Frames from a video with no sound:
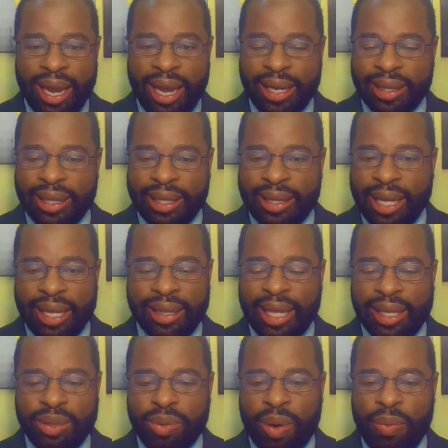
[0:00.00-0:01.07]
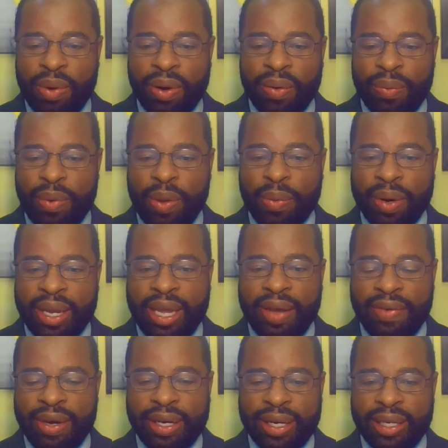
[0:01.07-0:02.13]
And that's what we were
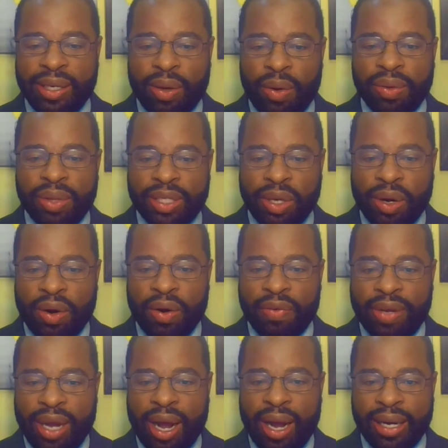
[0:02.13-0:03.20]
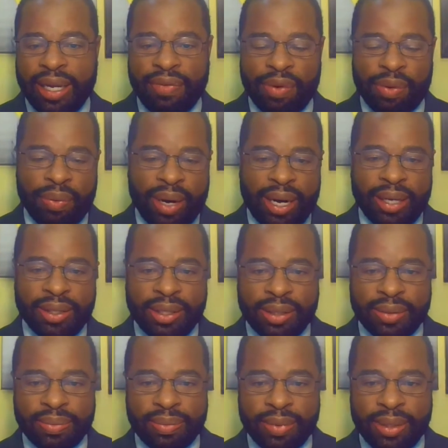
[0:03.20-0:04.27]
given on this earth, God-given rights.